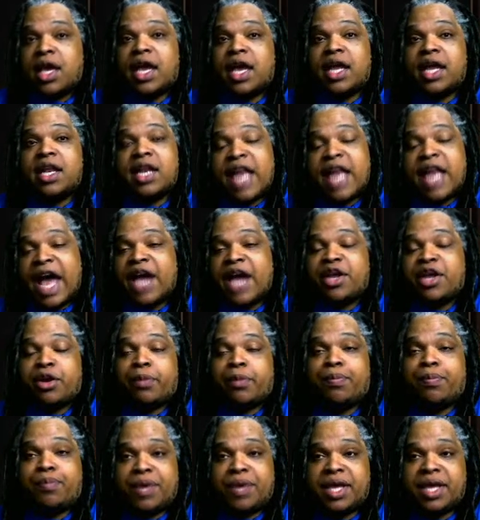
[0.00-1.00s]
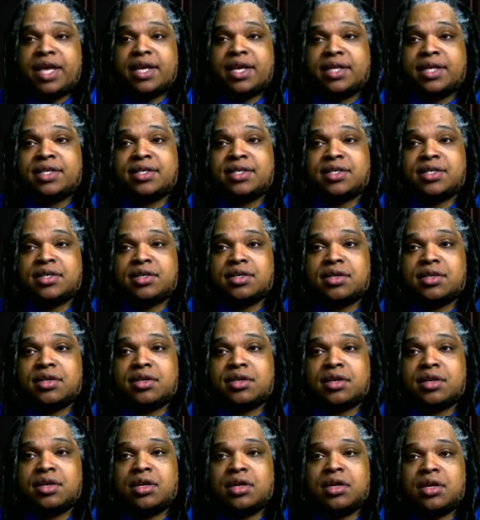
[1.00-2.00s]
and now you're pissed.
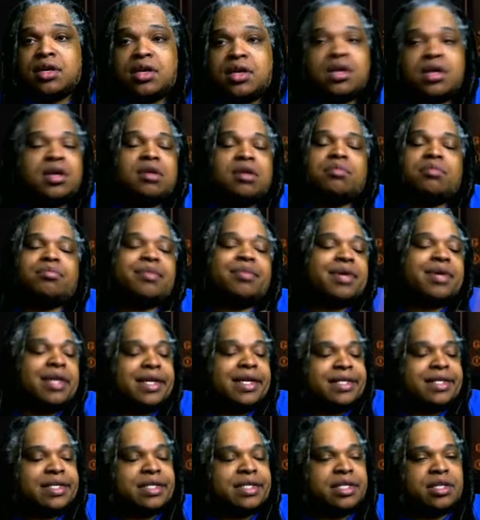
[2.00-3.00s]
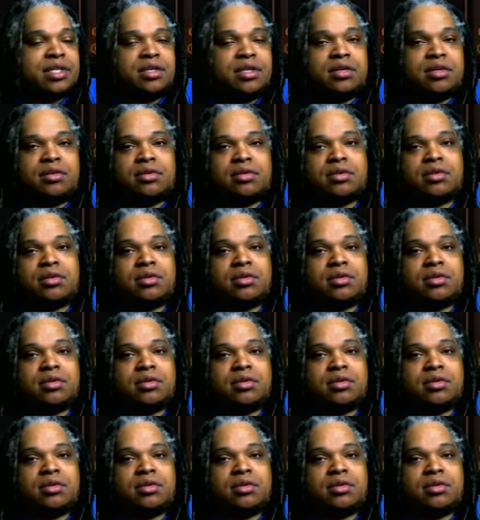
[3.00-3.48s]
But let's continue.